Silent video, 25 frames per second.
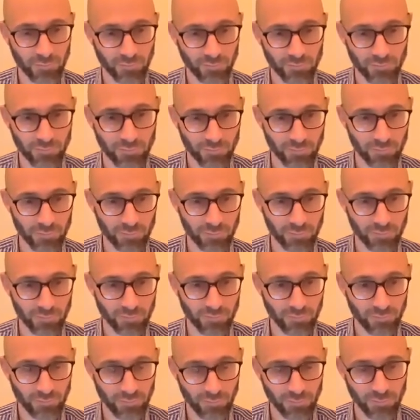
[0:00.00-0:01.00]

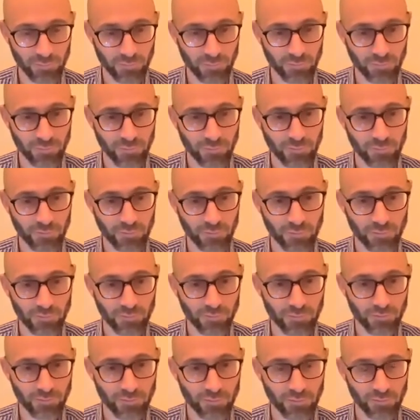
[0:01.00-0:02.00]

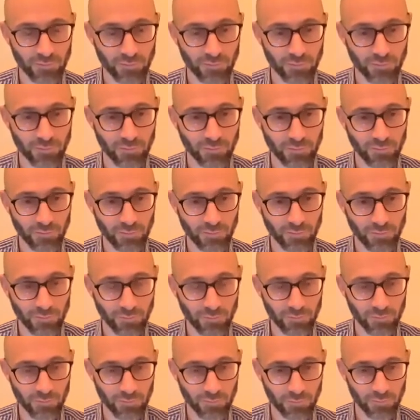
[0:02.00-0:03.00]

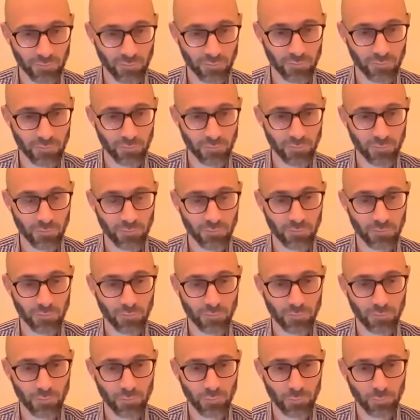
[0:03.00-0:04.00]

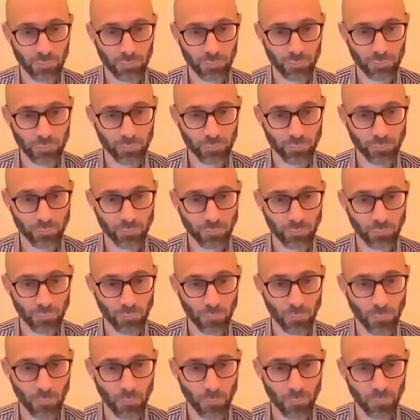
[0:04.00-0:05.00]

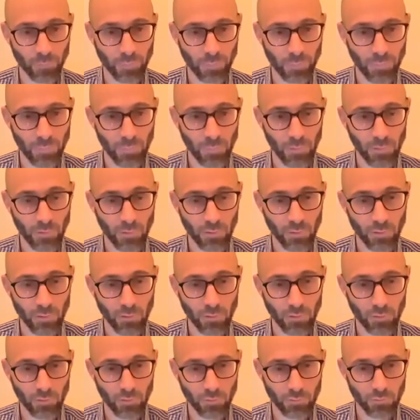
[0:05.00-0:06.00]

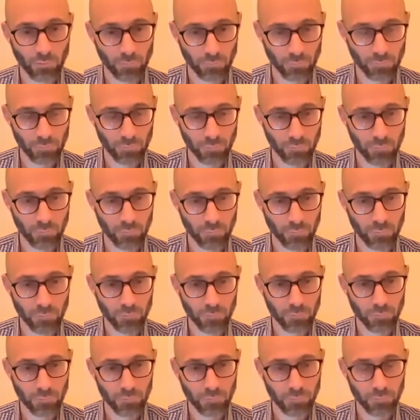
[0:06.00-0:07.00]

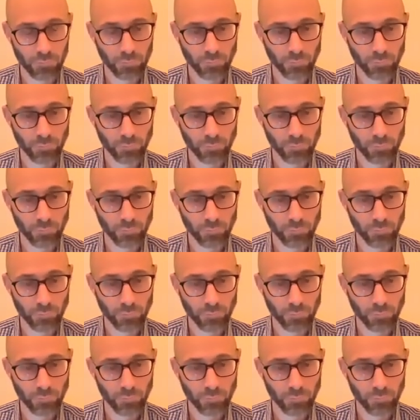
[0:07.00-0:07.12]
The person shown says nothing.